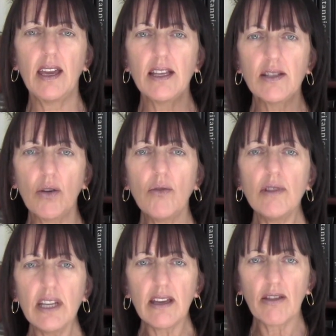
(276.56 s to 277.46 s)
is
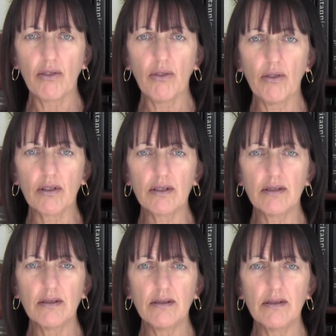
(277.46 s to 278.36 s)
only a thought.
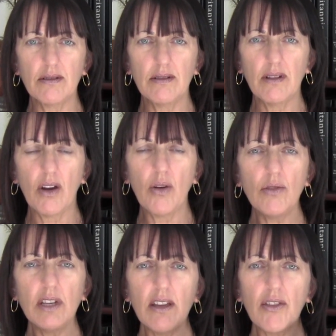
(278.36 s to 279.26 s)

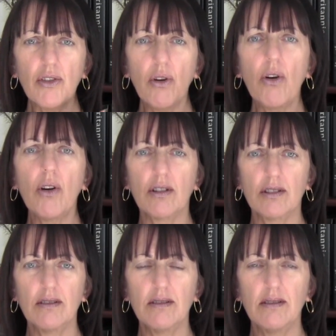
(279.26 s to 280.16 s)
Only a
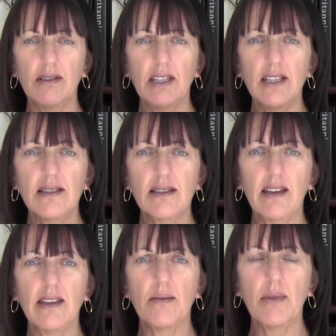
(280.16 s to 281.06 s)
thought
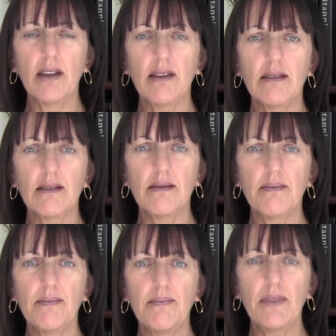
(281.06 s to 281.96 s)
inside the mind.
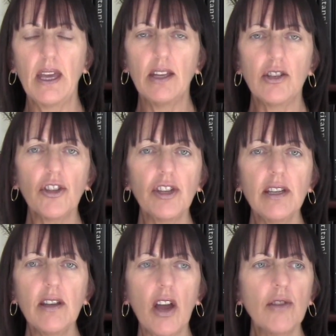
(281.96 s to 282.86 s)

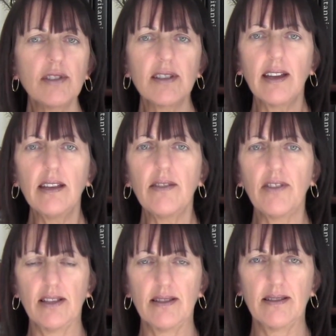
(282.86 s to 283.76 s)
Nothing outside of
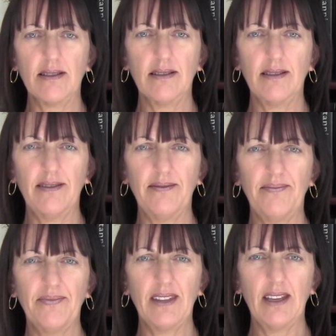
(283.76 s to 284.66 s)
us
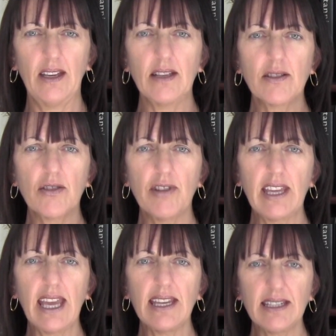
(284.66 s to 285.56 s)
is
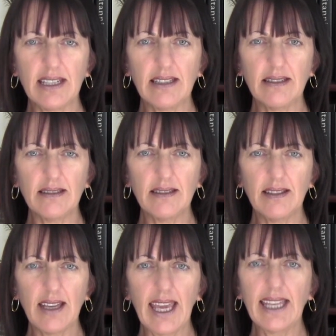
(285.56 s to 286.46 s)
creating
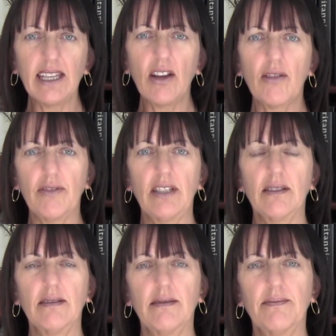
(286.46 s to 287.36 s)
any of it.